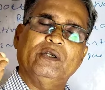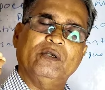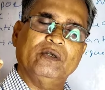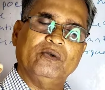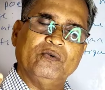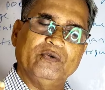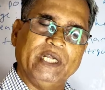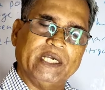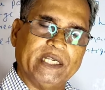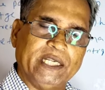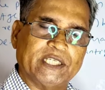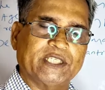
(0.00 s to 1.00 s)
uh, to
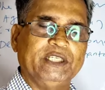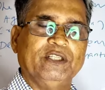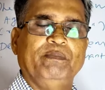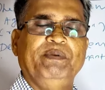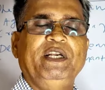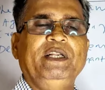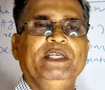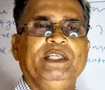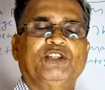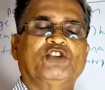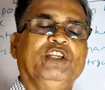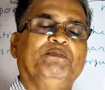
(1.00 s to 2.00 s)
take rest in the bed,
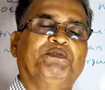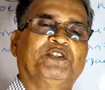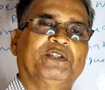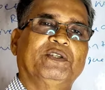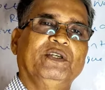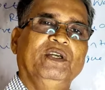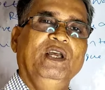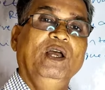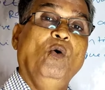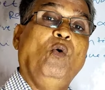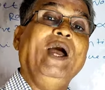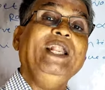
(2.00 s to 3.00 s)
he sleeps.
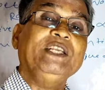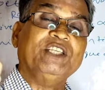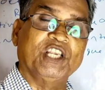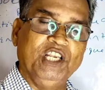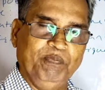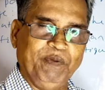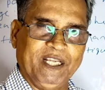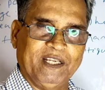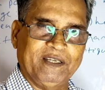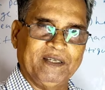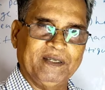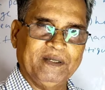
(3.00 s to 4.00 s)
While
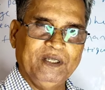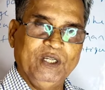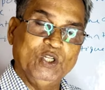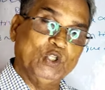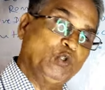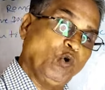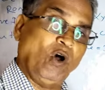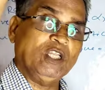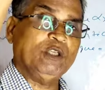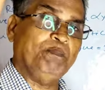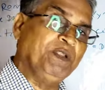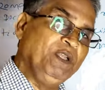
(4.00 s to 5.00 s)
sleeping,
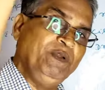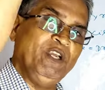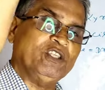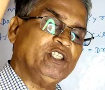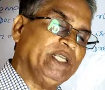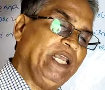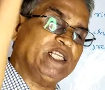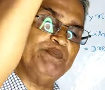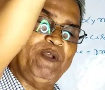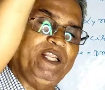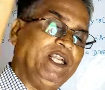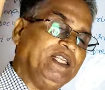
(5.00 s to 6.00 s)
those previous
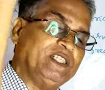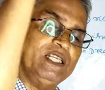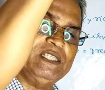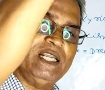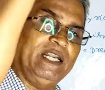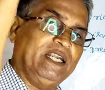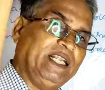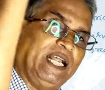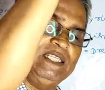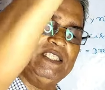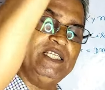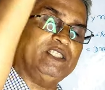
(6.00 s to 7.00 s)
experiences and
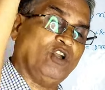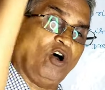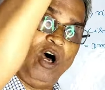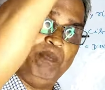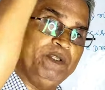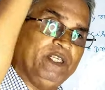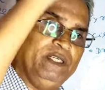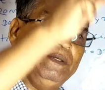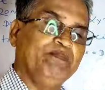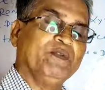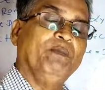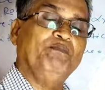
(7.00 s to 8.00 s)
dances of
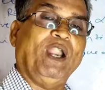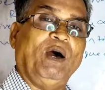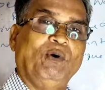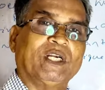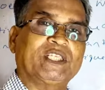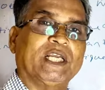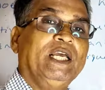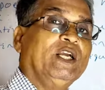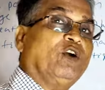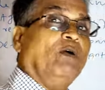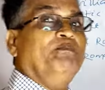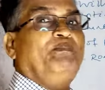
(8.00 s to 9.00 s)
the flowers
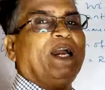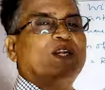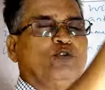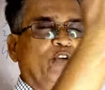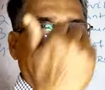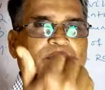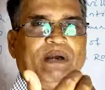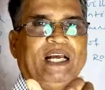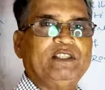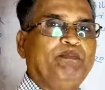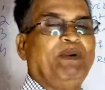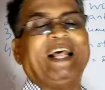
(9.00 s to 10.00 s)
come back to him
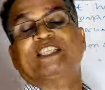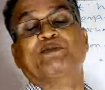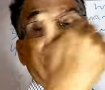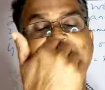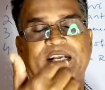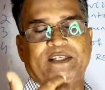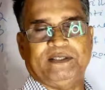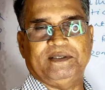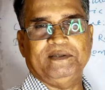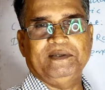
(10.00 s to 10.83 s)
as a flashback.